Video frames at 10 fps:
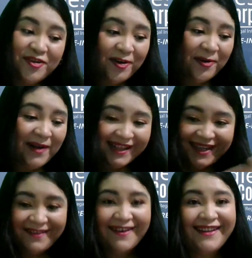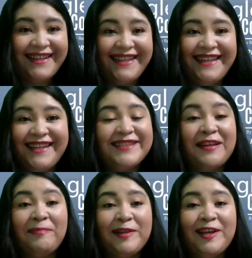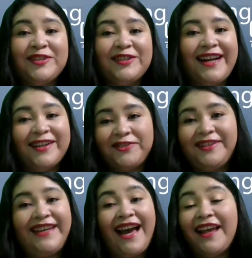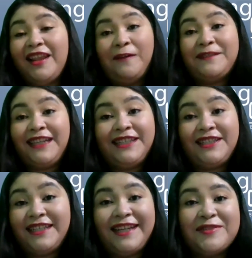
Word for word: You're welcome, honey. It's a pleasure, actually. I love teaching.